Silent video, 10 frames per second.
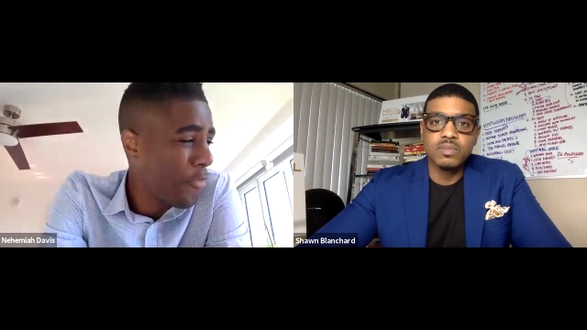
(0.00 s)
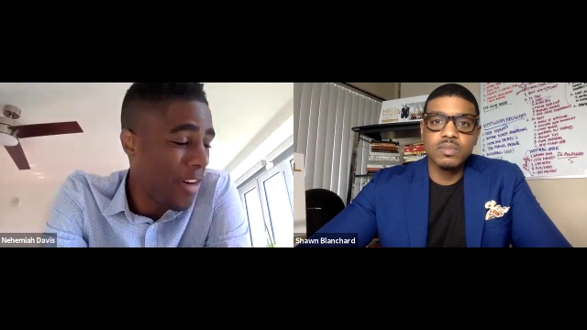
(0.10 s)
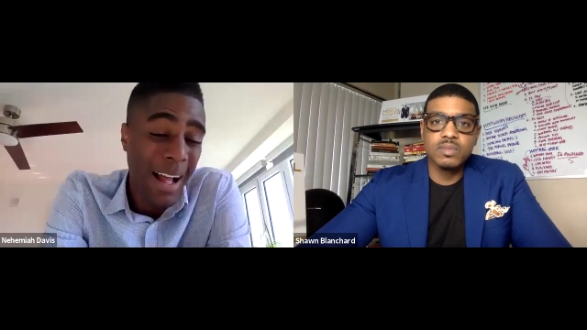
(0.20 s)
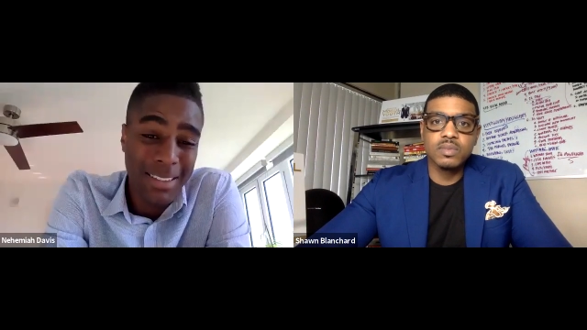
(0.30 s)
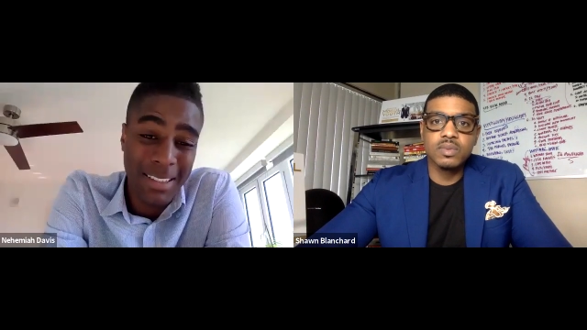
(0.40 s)
Speaker 1: for
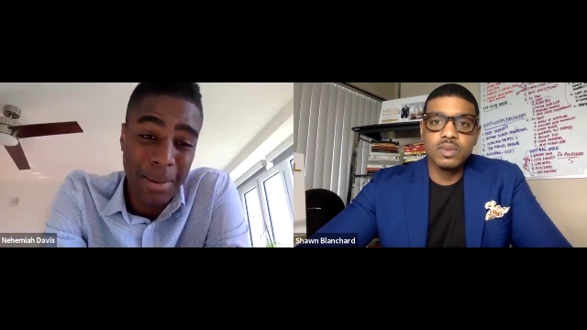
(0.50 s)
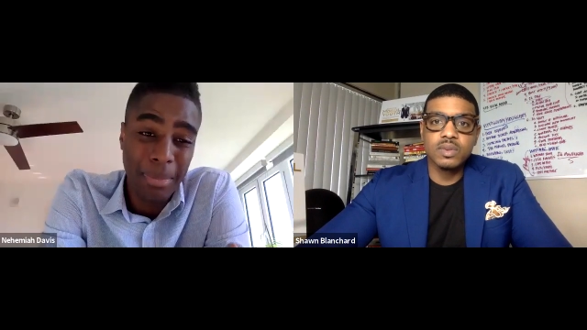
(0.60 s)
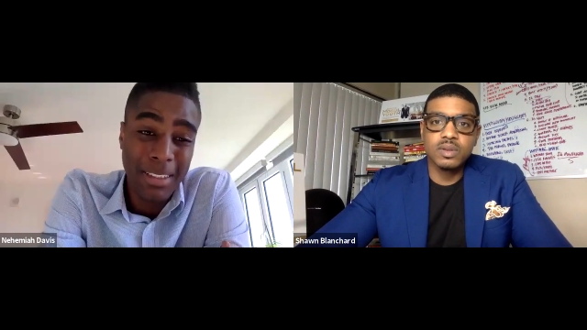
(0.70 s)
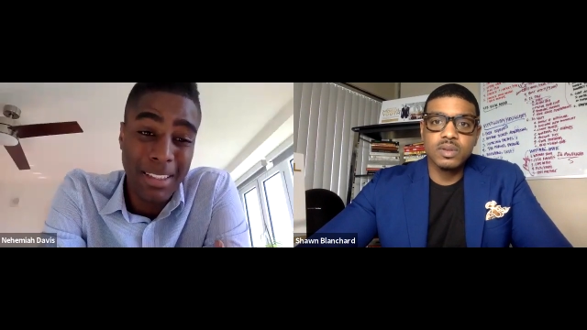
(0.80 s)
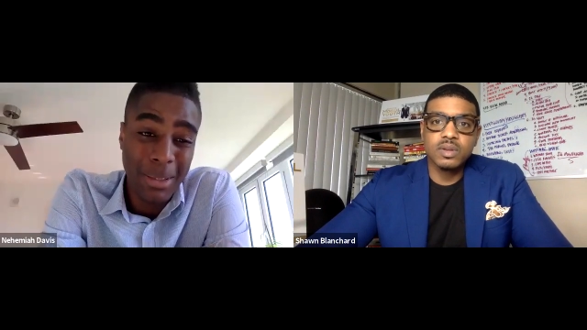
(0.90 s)
I
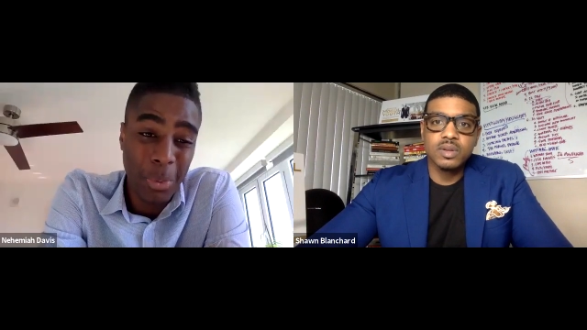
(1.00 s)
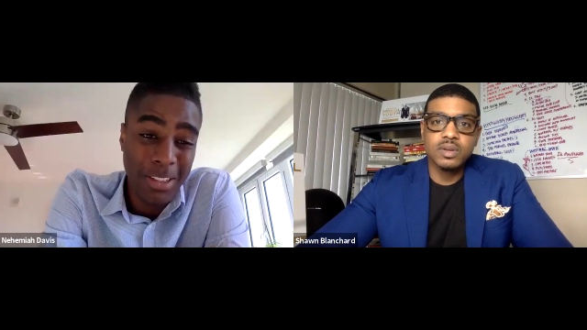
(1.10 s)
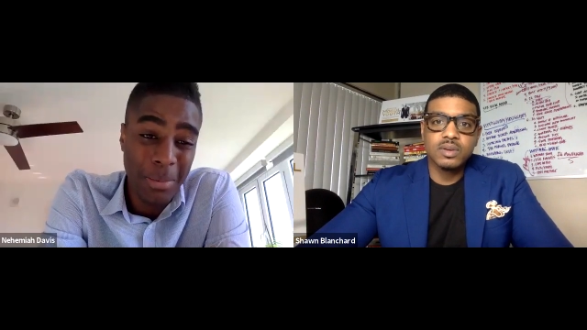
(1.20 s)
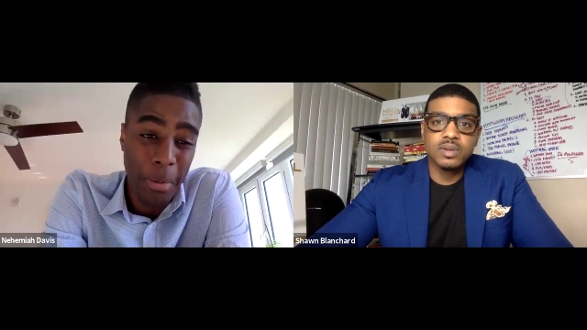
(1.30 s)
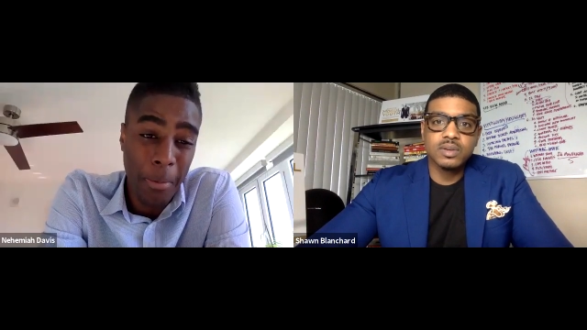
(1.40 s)
simply just
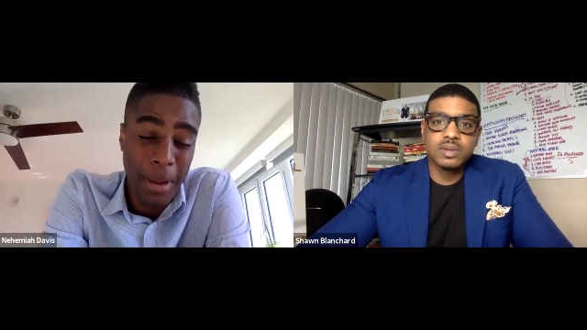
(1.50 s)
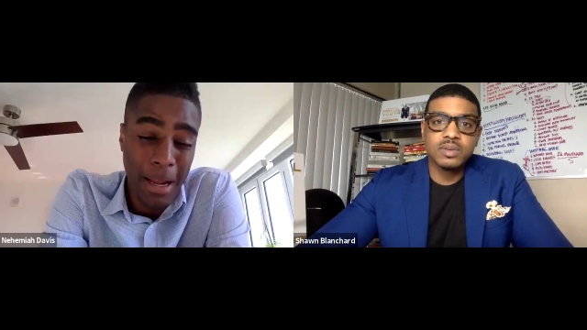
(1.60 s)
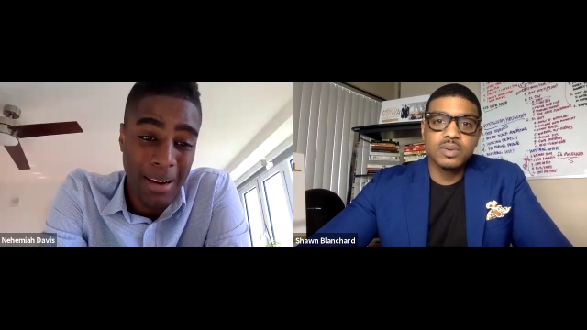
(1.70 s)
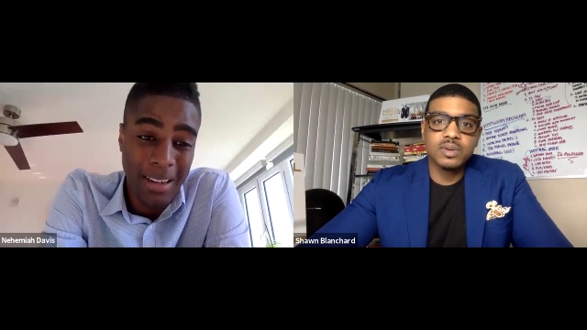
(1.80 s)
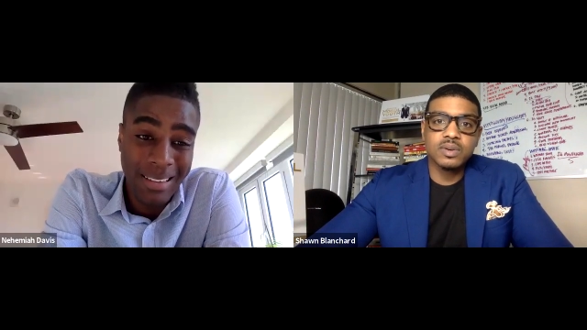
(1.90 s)
wasn't
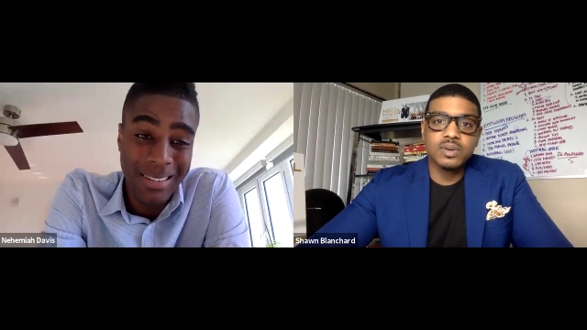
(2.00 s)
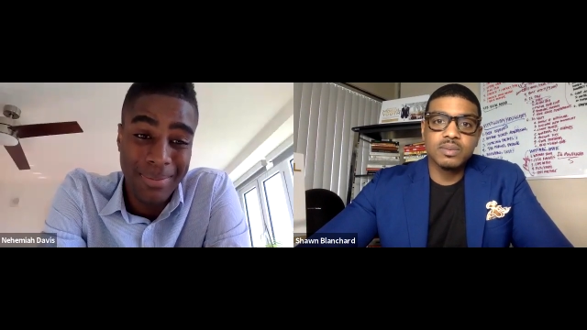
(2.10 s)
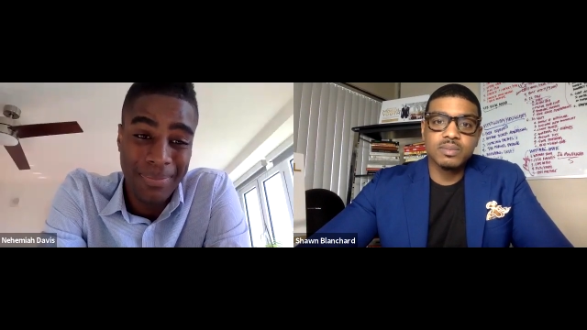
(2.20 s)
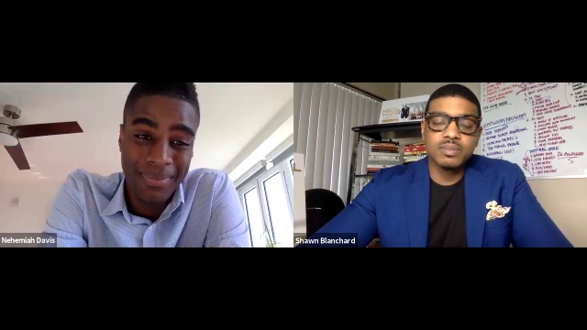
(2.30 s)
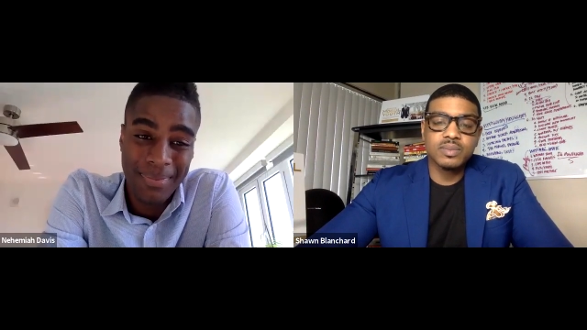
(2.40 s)
prepared.
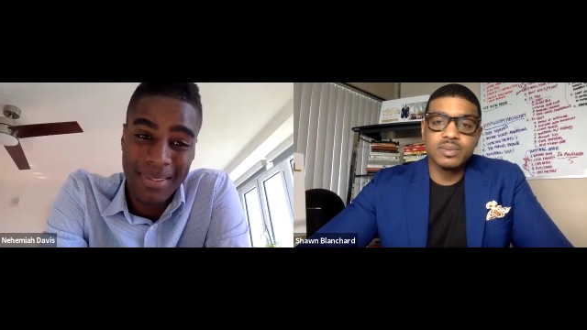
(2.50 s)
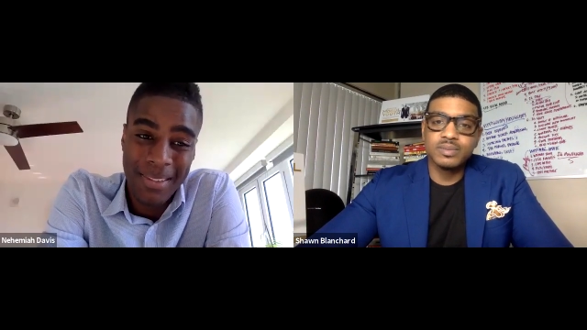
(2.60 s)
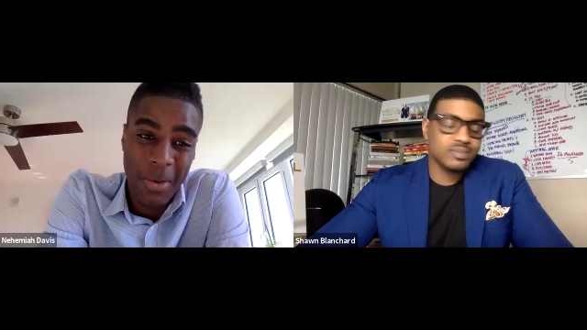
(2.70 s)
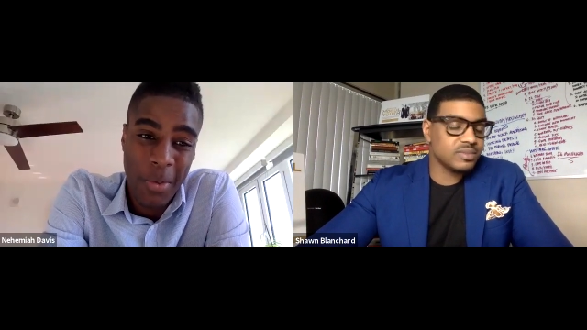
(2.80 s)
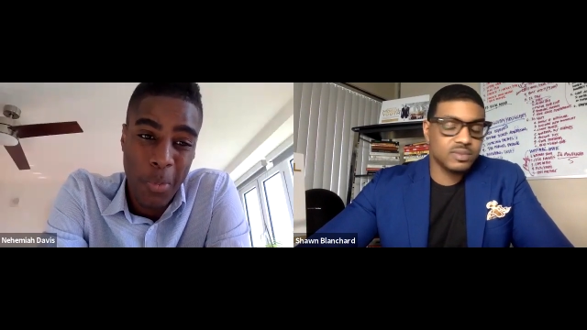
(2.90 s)

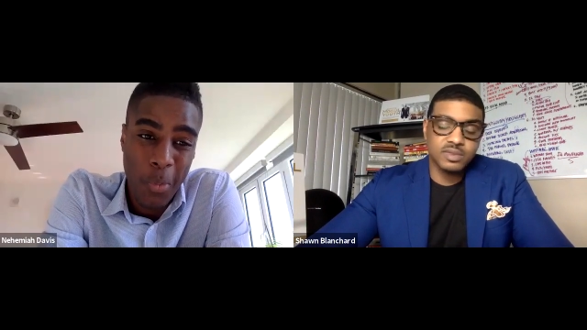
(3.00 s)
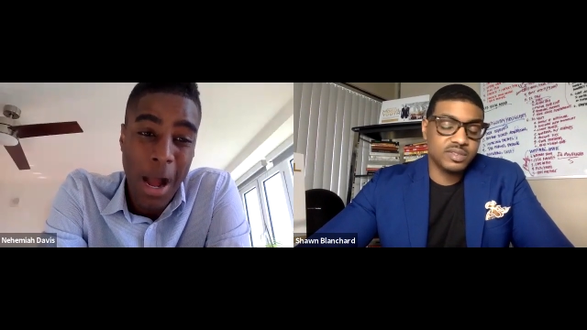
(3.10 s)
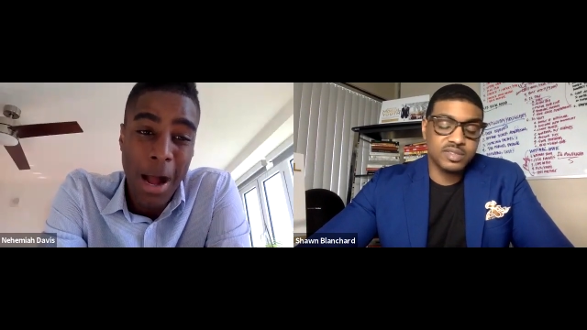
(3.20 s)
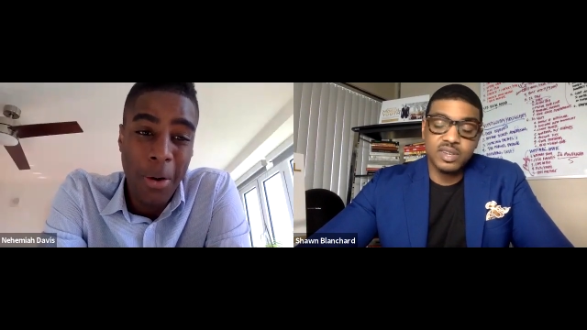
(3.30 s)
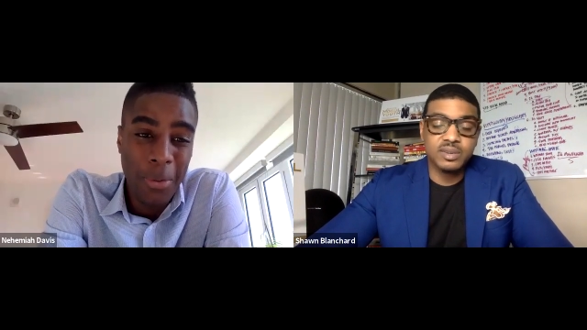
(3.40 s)

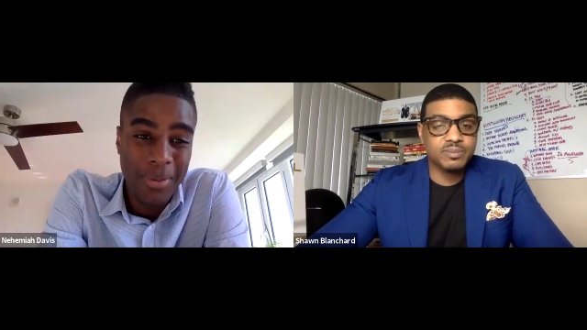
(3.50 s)
Wow.